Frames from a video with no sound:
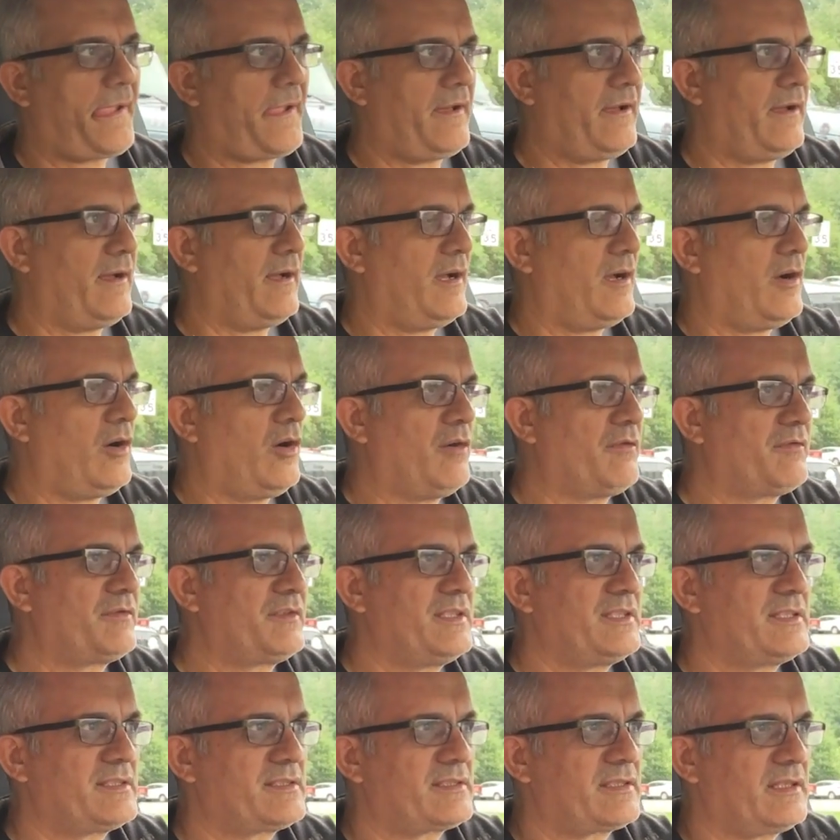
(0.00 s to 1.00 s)
of
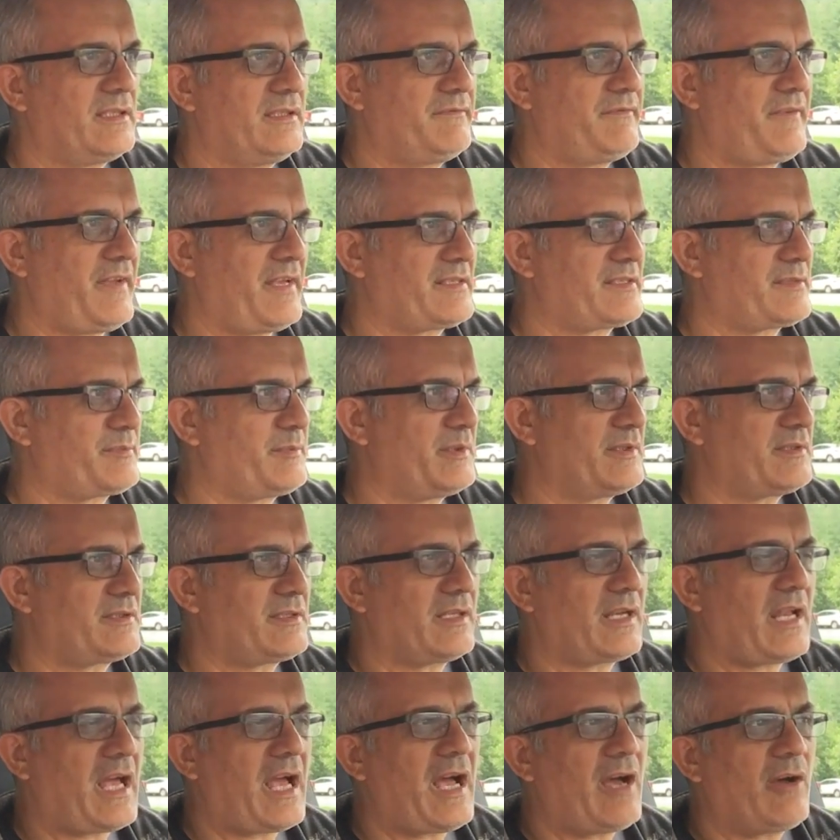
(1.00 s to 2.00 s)
this advancement
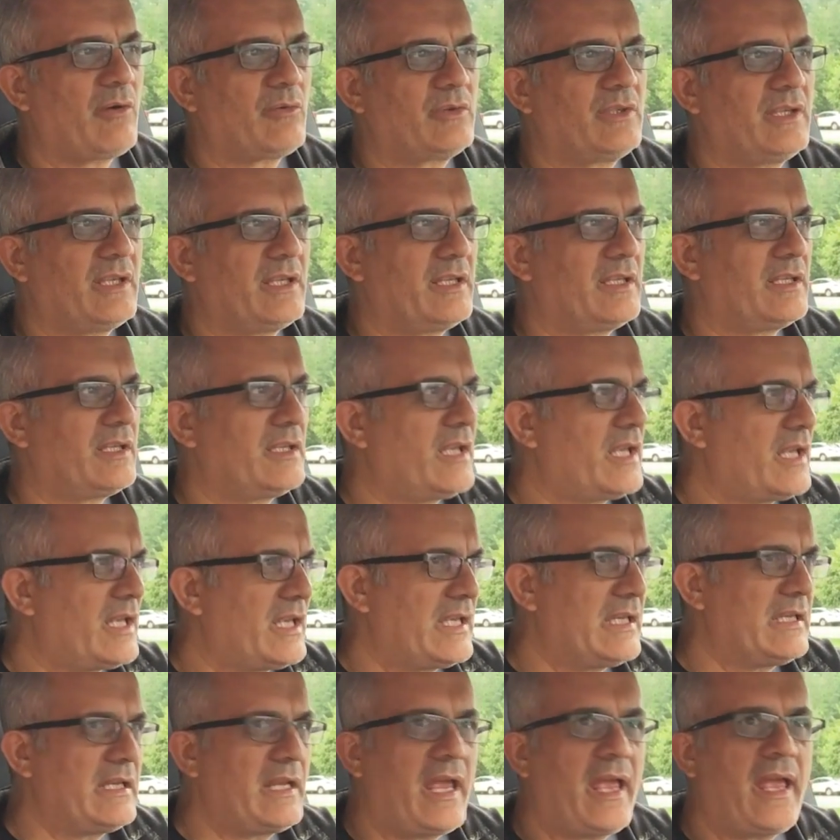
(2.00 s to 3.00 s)
and how they
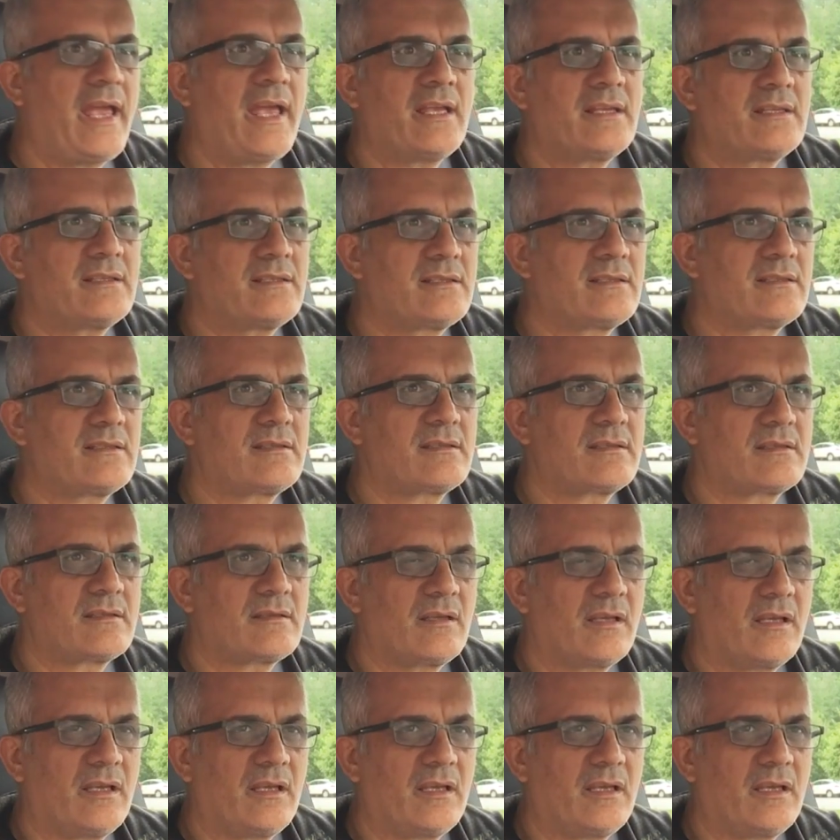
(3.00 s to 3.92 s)
enhance